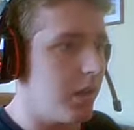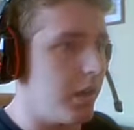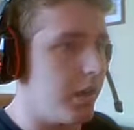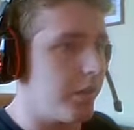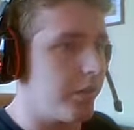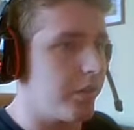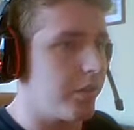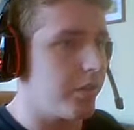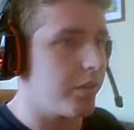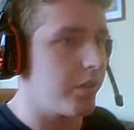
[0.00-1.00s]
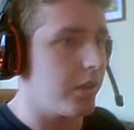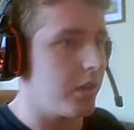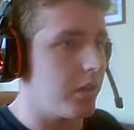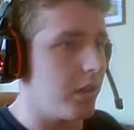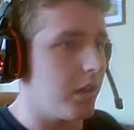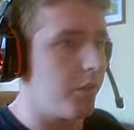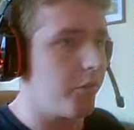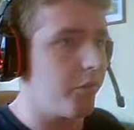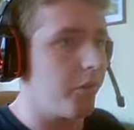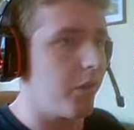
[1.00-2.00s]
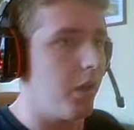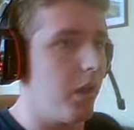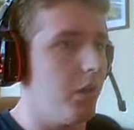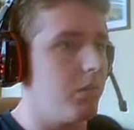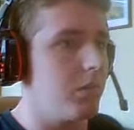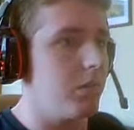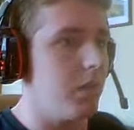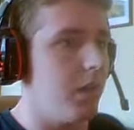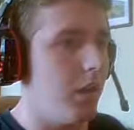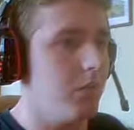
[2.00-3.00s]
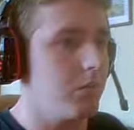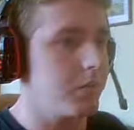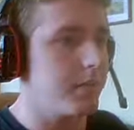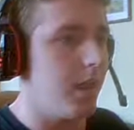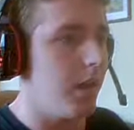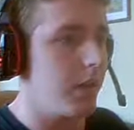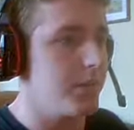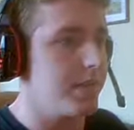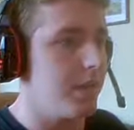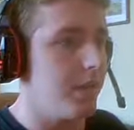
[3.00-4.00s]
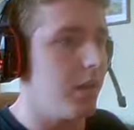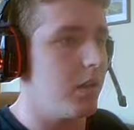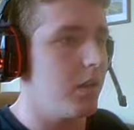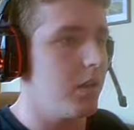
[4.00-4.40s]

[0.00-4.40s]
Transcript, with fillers: Anything else? Uh, oh, hello. What's that? Can we take that?